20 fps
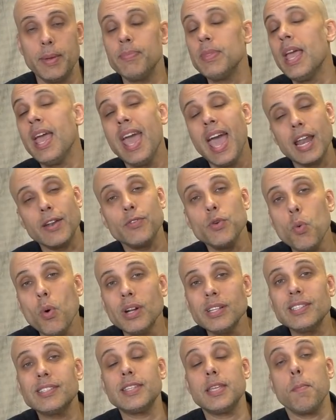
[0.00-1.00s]
And if you
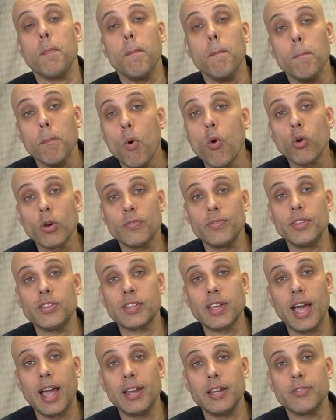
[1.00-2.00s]
want to see more of this
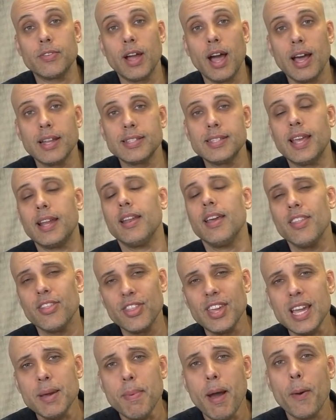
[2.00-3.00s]
kind of content,
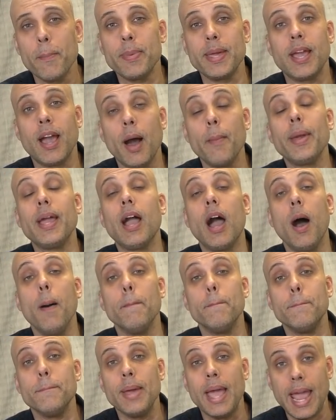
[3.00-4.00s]
think about becoming a
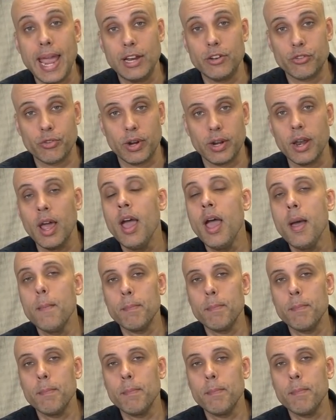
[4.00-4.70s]
patron.